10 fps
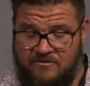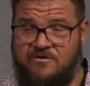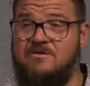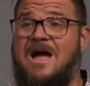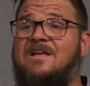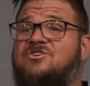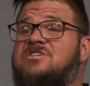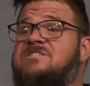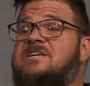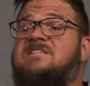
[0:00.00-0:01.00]
to not
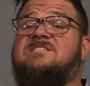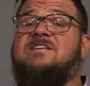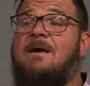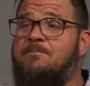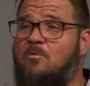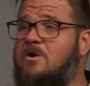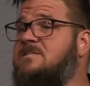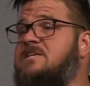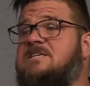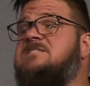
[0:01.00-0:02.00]
just accept what
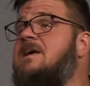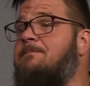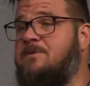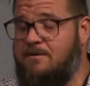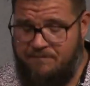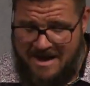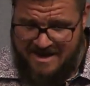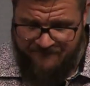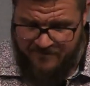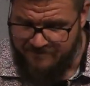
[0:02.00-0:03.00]
is accepted by
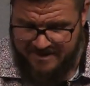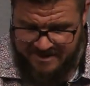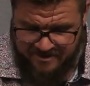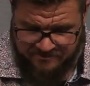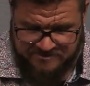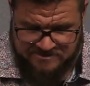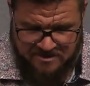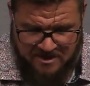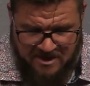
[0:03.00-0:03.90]
everybody else.